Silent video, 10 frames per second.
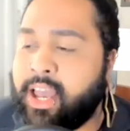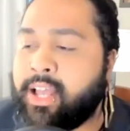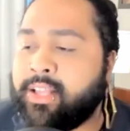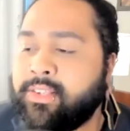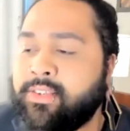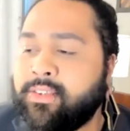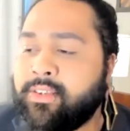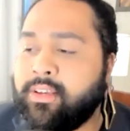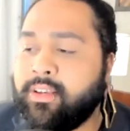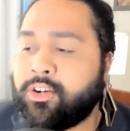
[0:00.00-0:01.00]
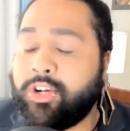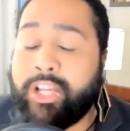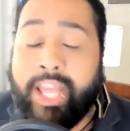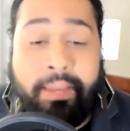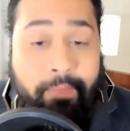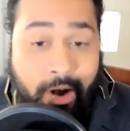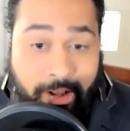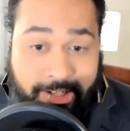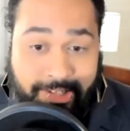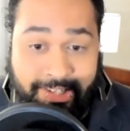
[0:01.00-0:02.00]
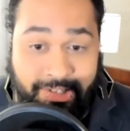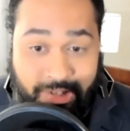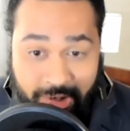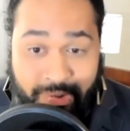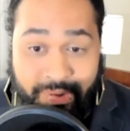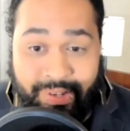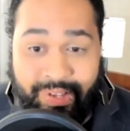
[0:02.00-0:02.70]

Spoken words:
and create policy too